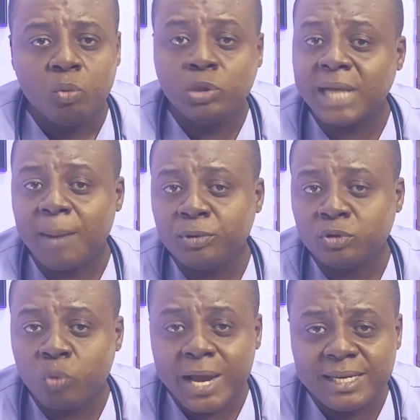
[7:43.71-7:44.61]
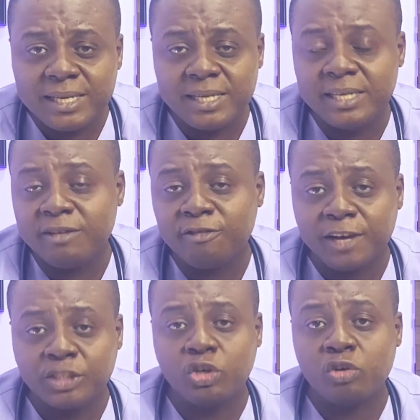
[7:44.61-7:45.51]
which happens when the
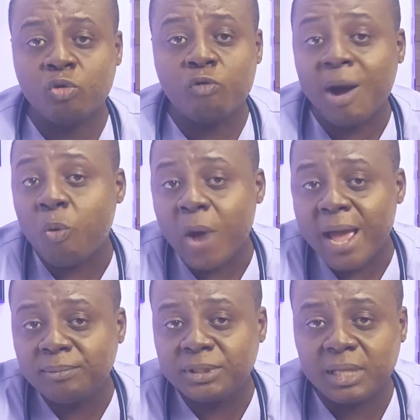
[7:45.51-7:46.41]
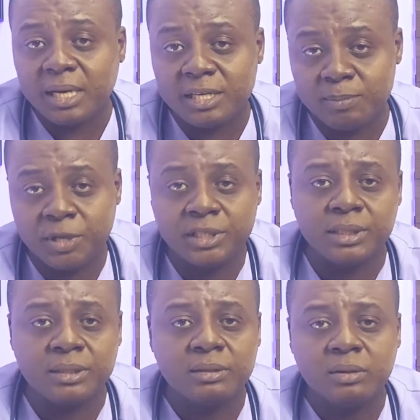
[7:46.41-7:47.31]
infection overwhelms the
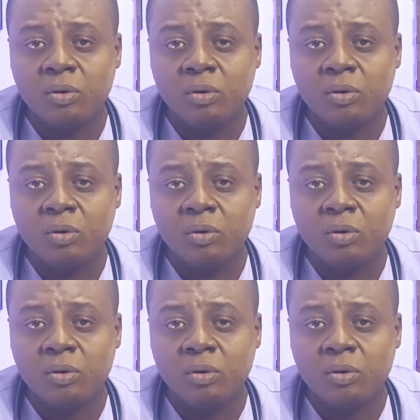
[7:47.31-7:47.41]
body.